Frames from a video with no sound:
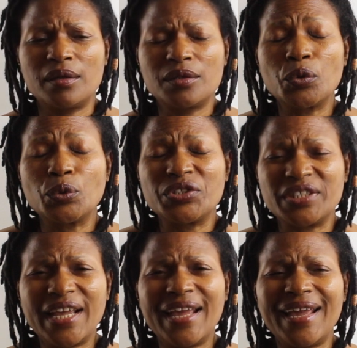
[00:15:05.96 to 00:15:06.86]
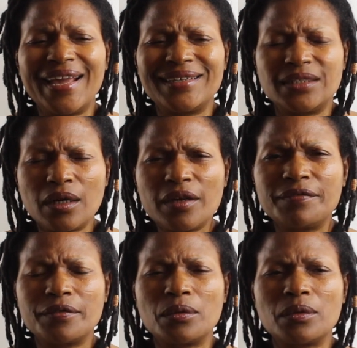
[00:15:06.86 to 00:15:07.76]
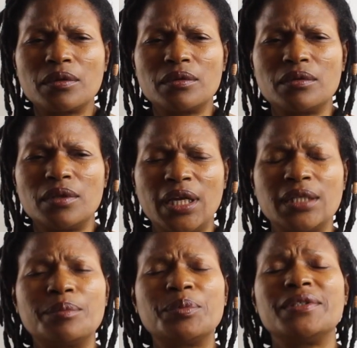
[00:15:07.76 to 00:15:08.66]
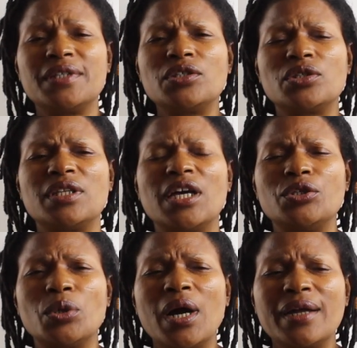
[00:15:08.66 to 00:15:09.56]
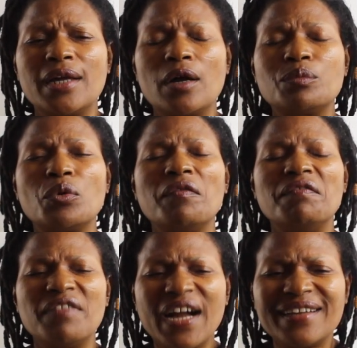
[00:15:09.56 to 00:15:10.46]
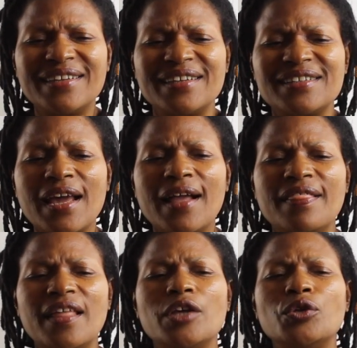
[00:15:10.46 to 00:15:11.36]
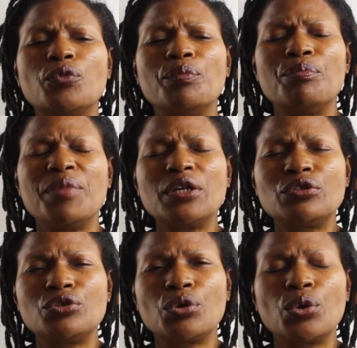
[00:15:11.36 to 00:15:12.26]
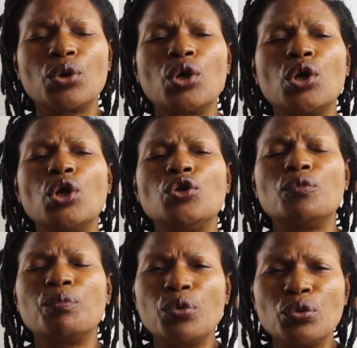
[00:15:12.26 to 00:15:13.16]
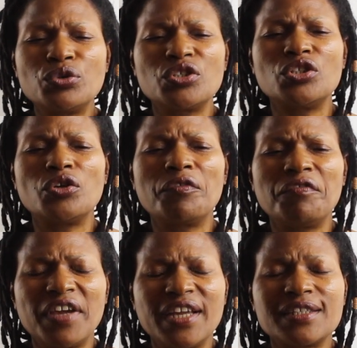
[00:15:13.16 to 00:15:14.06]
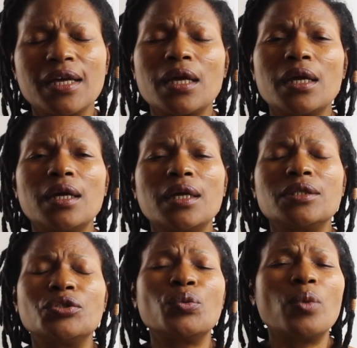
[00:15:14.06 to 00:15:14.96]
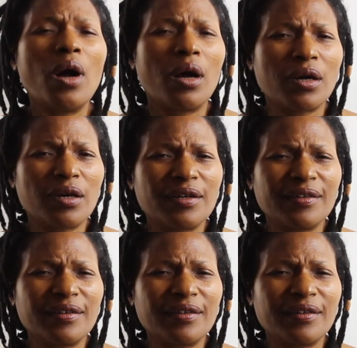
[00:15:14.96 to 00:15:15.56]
So stay joyful in the position that you are now, provided that you make sure you put your faith to work.